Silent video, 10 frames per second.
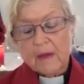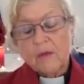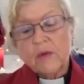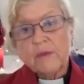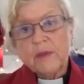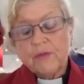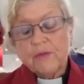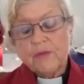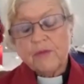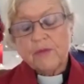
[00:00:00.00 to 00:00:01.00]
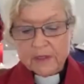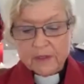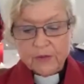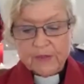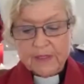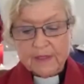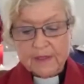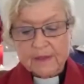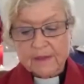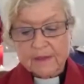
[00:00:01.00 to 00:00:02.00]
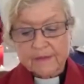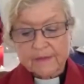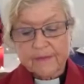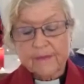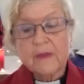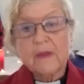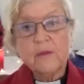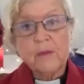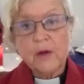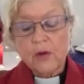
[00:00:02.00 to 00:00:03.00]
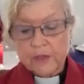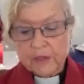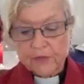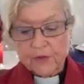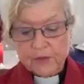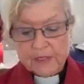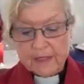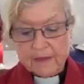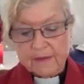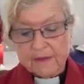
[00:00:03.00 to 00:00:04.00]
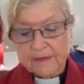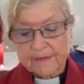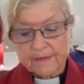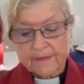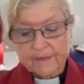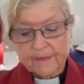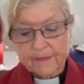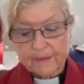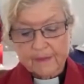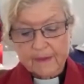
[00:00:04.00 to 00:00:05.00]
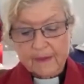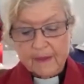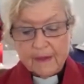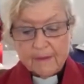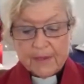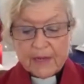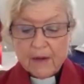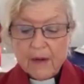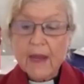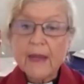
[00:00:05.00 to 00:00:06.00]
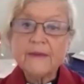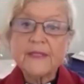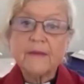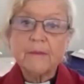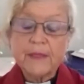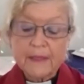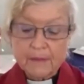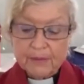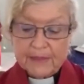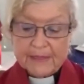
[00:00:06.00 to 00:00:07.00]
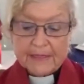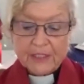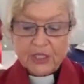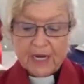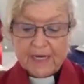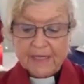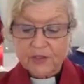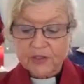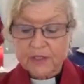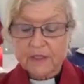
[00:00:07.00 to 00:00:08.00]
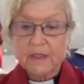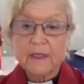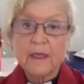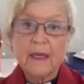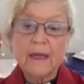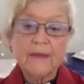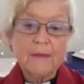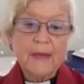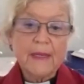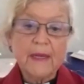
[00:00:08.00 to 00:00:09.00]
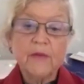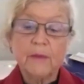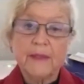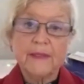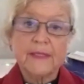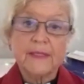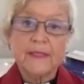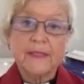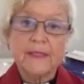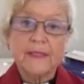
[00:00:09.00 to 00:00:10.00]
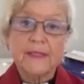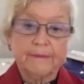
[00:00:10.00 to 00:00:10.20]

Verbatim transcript: We've been fortunate in New Zealand. There have been only a few deaths but our lives have been completely changed and they may never be the same again.